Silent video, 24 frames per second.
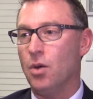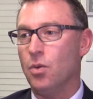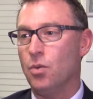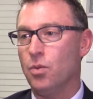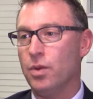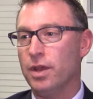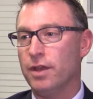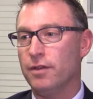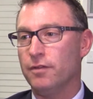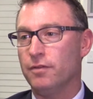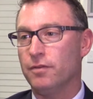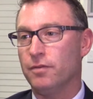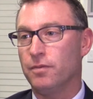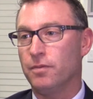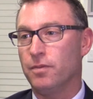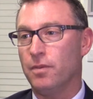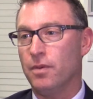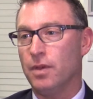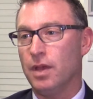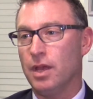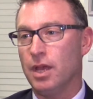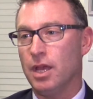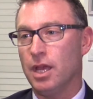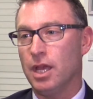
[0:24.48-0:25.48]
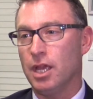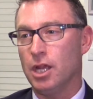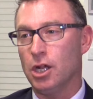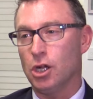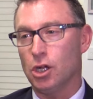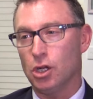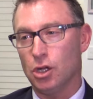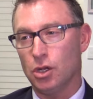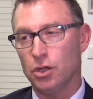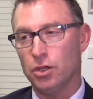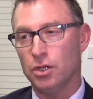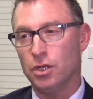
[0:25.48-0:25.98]
We've
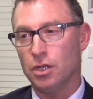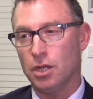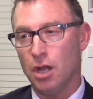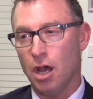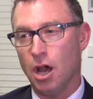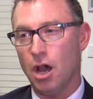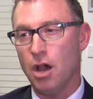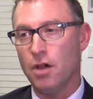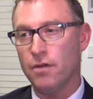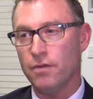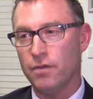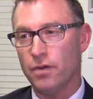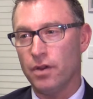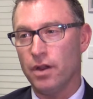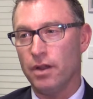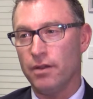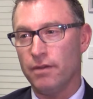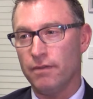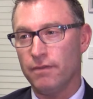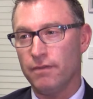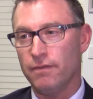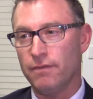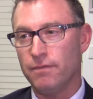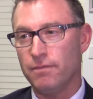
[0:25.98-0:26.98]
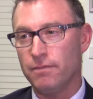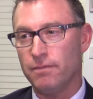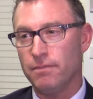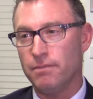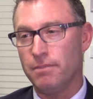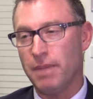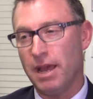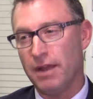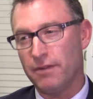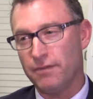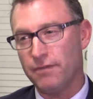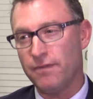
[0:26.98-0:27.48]
included
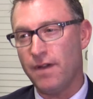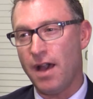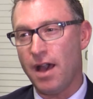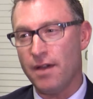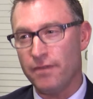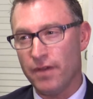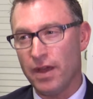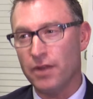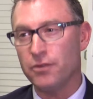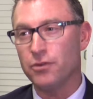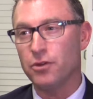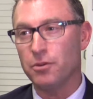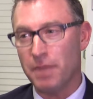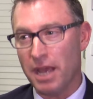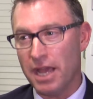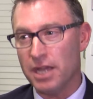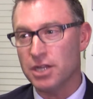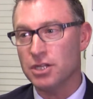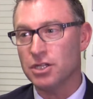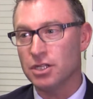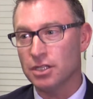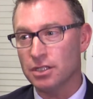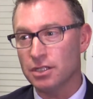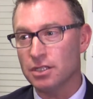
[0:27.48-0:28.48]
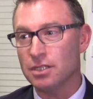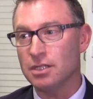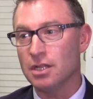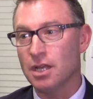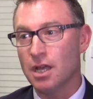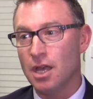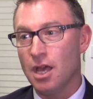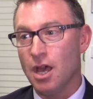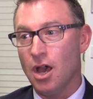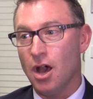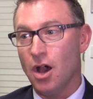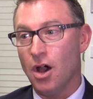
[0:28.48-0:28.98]
about 500 patients
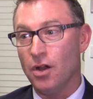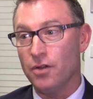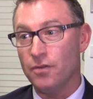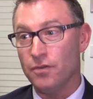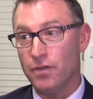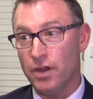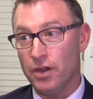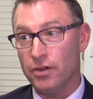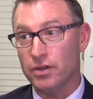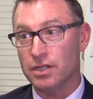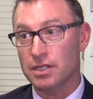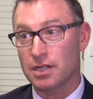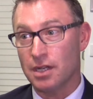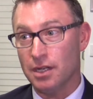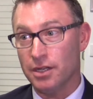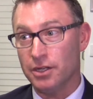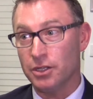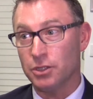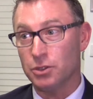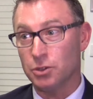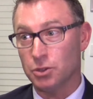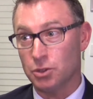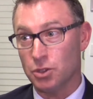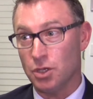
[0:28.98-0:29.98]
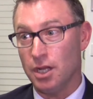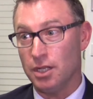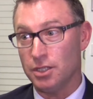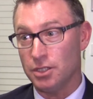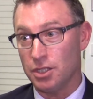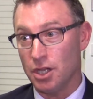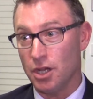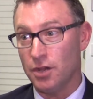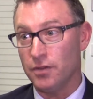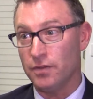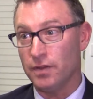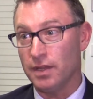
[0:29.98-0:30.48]
on various clinical
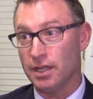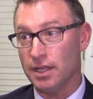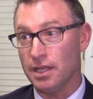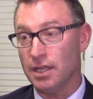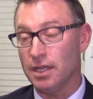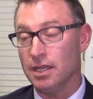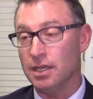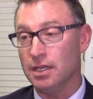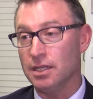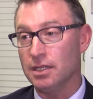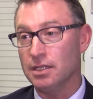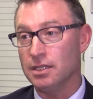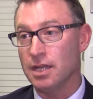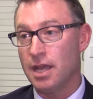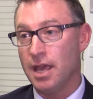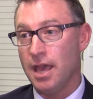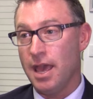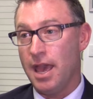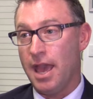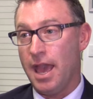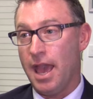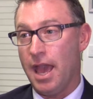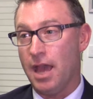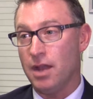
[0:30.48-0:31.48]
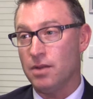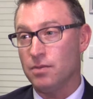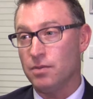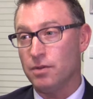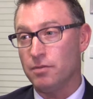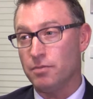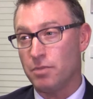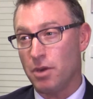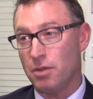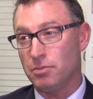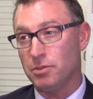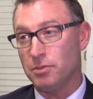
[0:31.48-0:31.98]
trials over the years, and
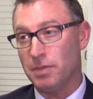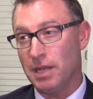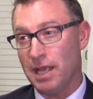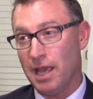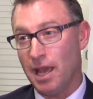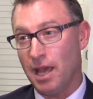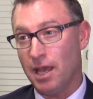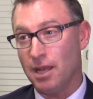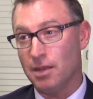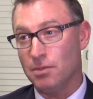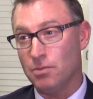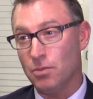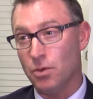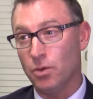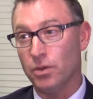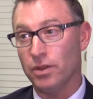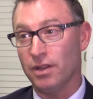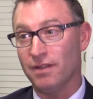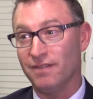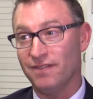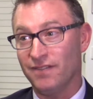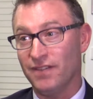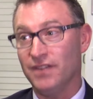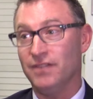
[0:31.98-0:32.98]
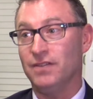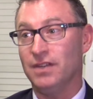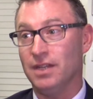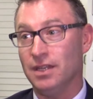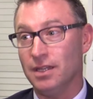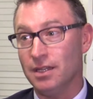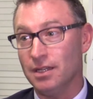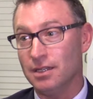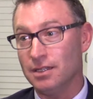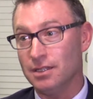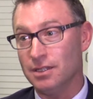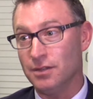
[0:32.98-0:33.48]
we've probably had more than
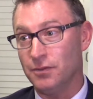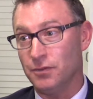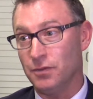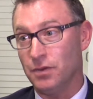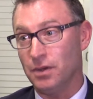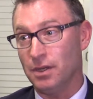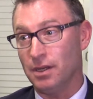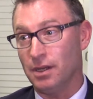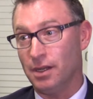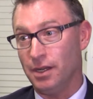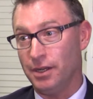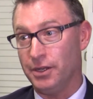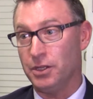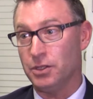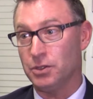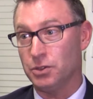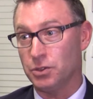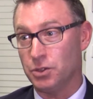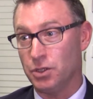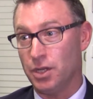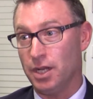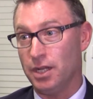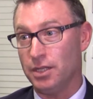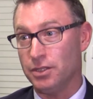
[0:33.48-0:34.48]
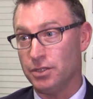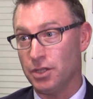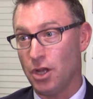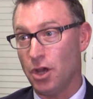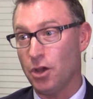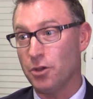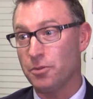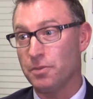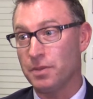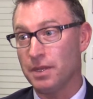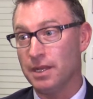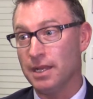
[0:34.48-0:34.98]
50 different clinical trials
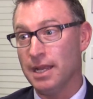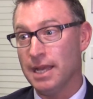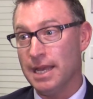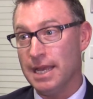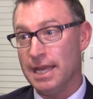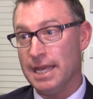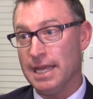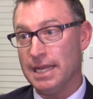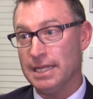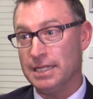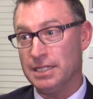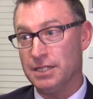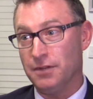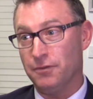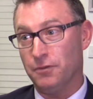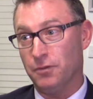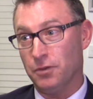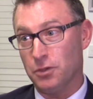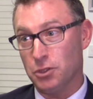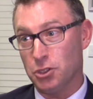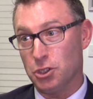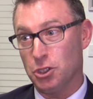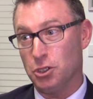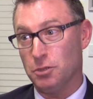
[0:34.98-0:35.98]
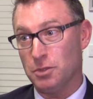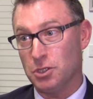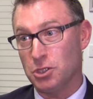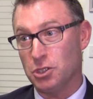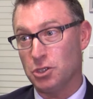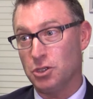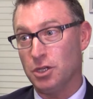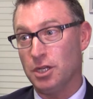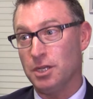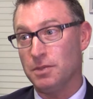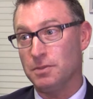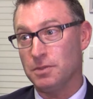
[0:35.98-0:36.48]
open in different tumour
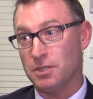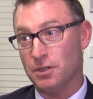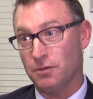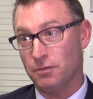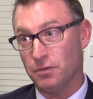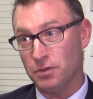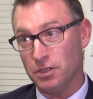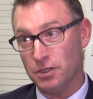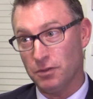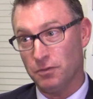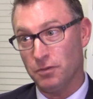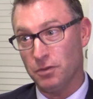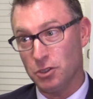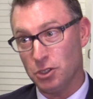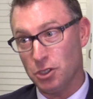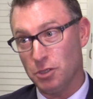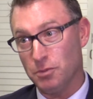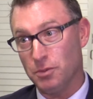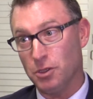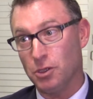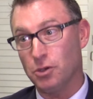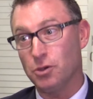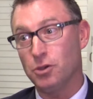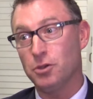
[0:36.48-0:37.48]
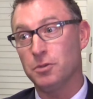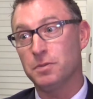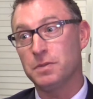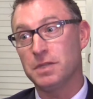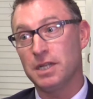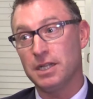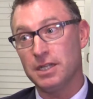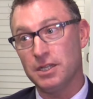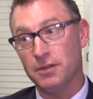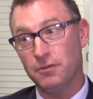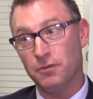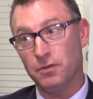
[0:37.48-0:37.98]
streams and for different tumour groups
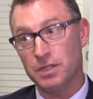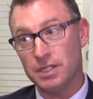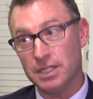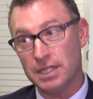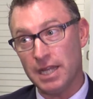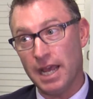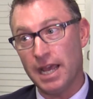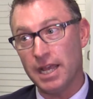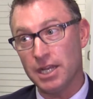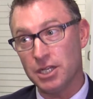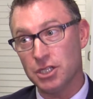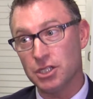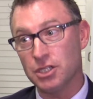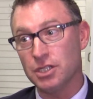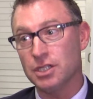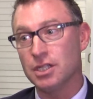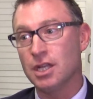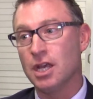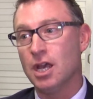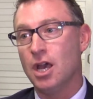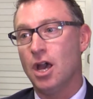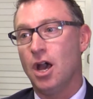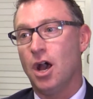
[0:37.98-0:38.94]
at different stages